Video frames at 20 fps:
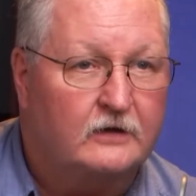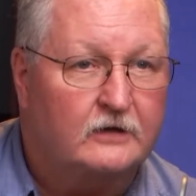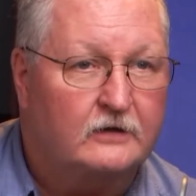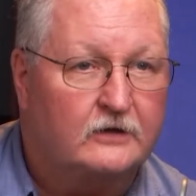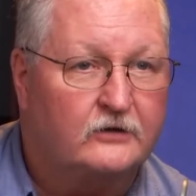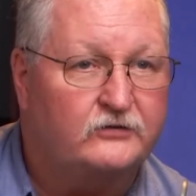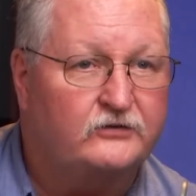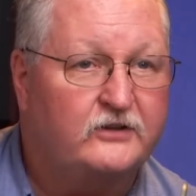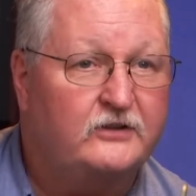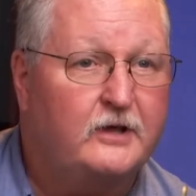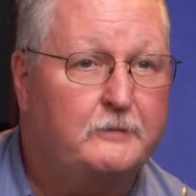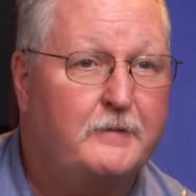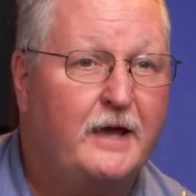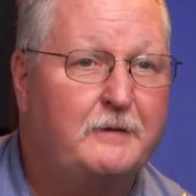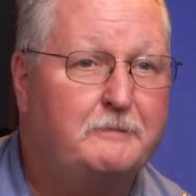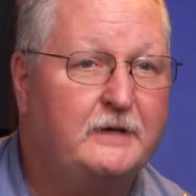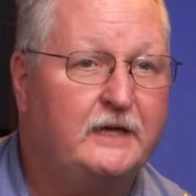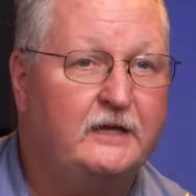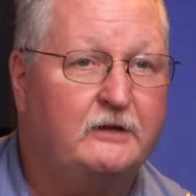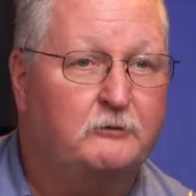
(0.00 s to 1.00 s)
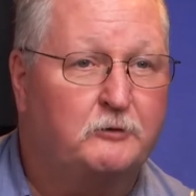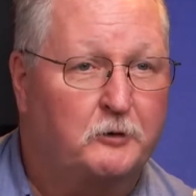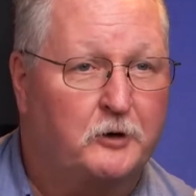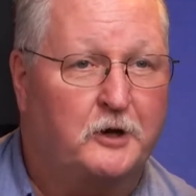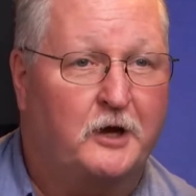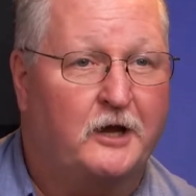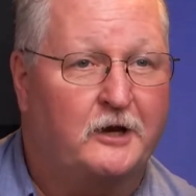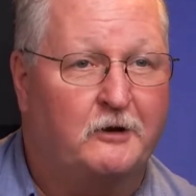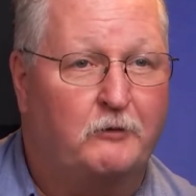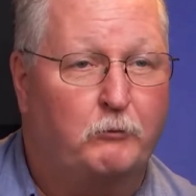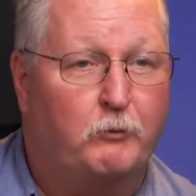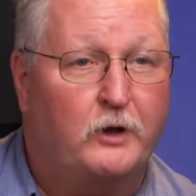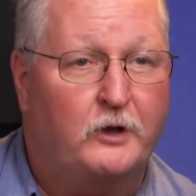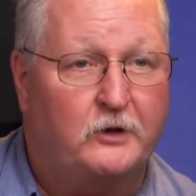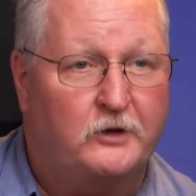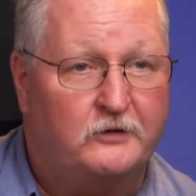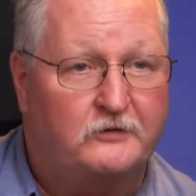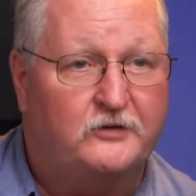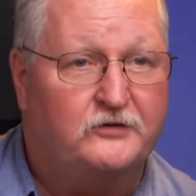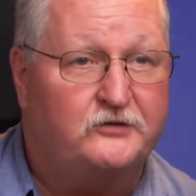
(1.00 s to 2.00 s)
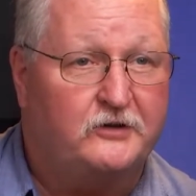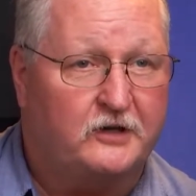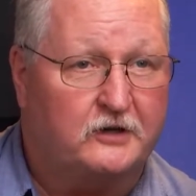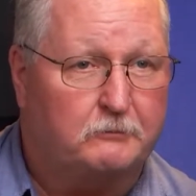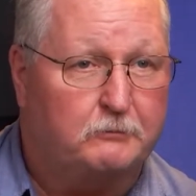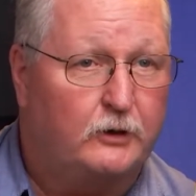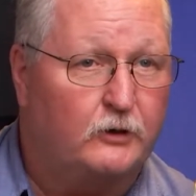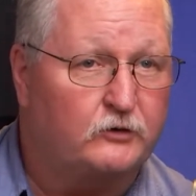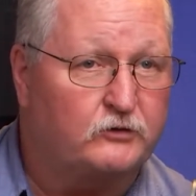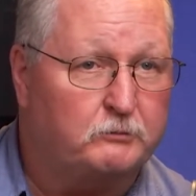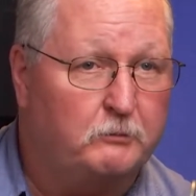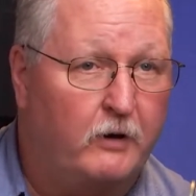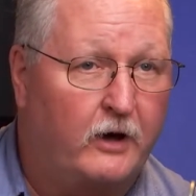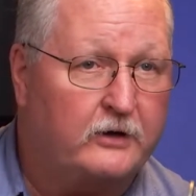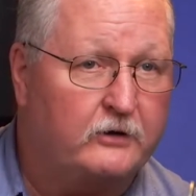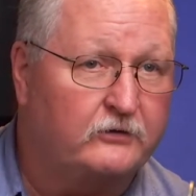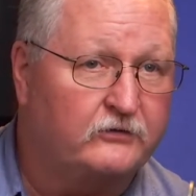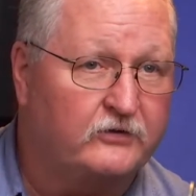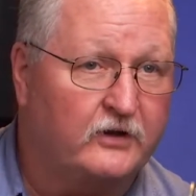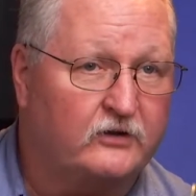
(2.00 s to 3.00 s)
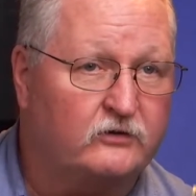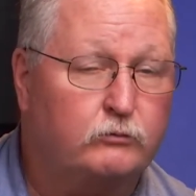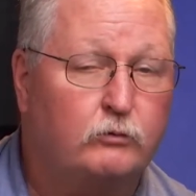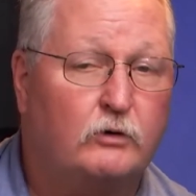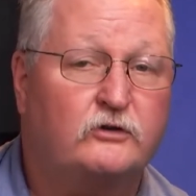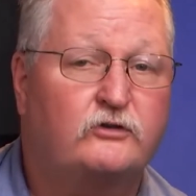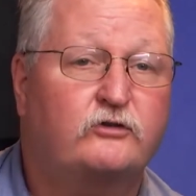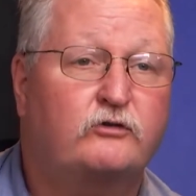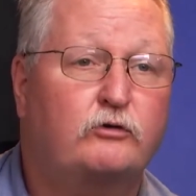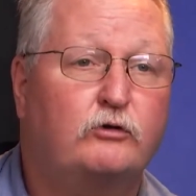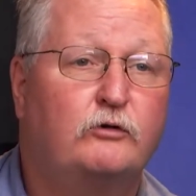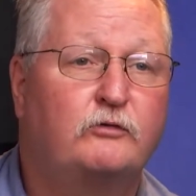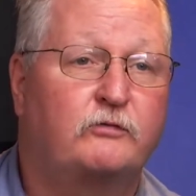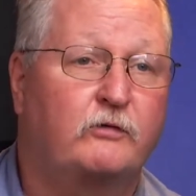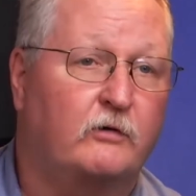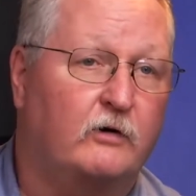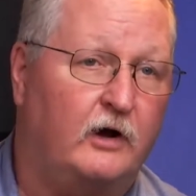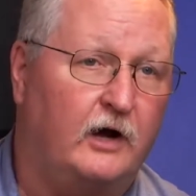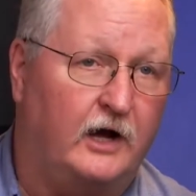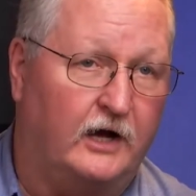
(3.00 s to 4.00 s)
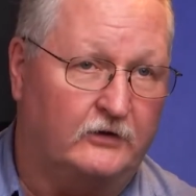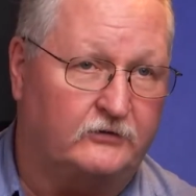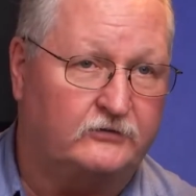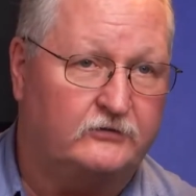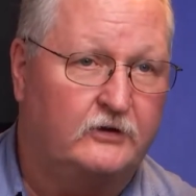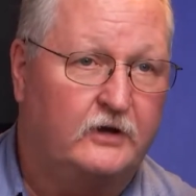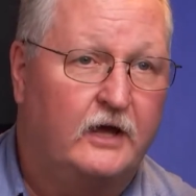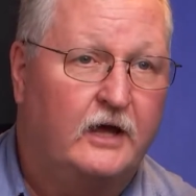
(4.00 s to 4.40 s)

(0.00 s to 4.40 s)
Because, see, they may mean in a relativistic postmodern sense, what's true for us?